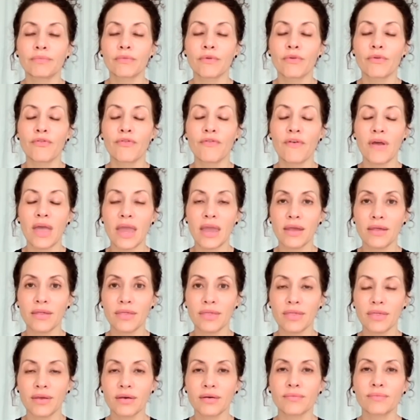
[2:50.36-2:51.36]

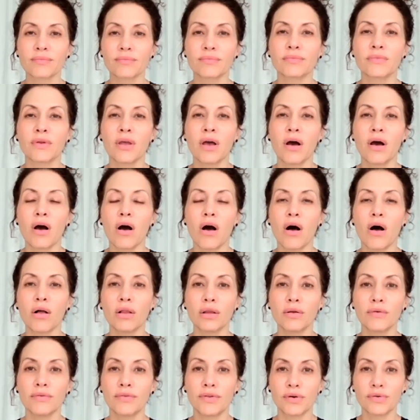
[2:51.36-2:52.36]
faith.
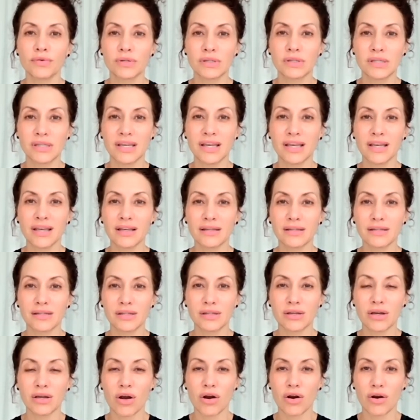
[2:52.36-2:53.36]
All of those
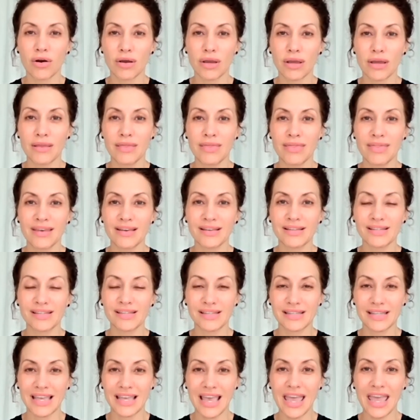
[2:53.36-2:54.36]
things are in
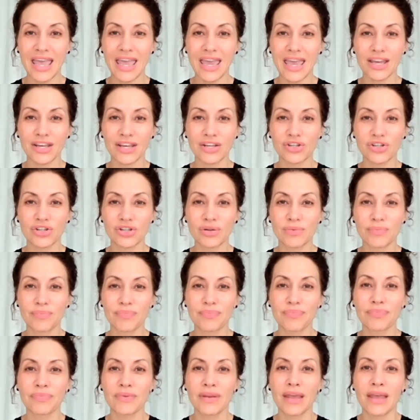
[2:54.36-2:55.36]
this cage.
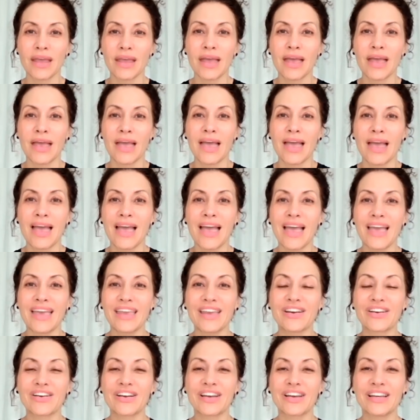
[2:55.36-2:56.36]

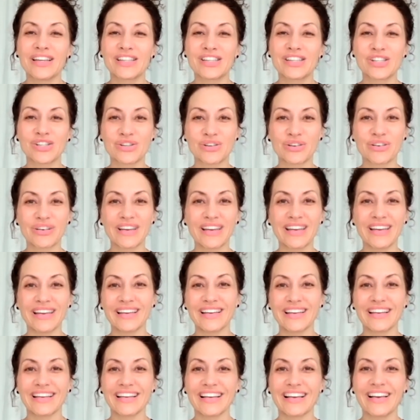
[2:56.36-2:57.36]
Your history,
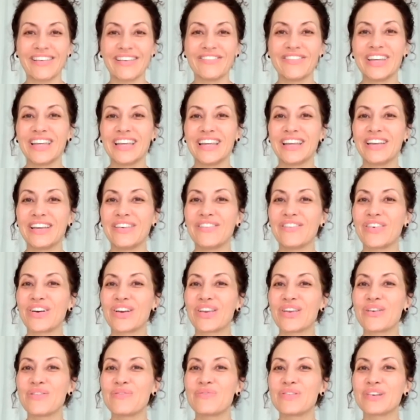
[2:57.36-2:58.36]
meaning what
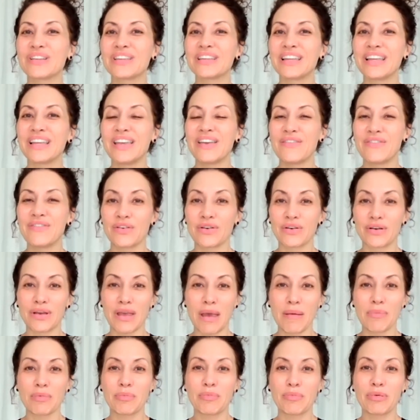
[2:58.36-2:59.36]
you believe you're
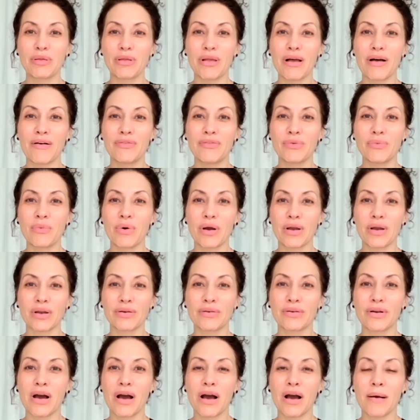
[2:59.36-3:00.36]
capable of and what
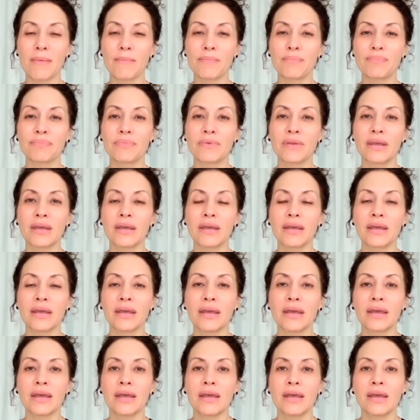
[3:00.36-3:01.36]
you're not.
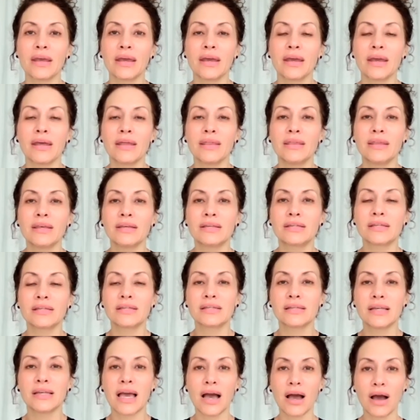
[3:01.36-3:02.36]
This
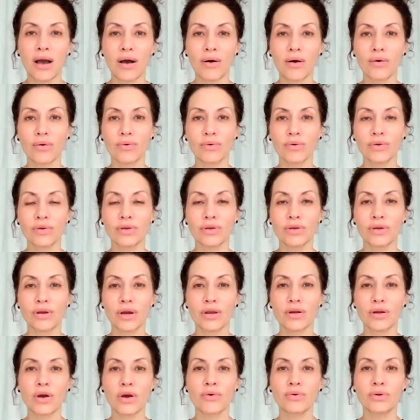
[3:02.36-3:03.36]
is now
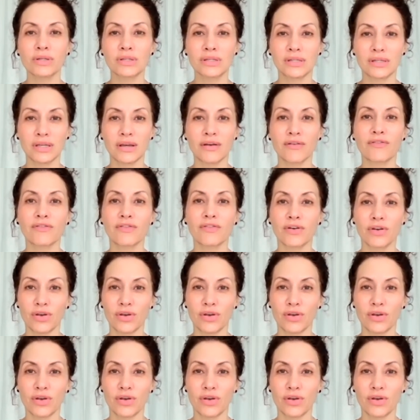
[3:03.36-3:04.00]
a noticing for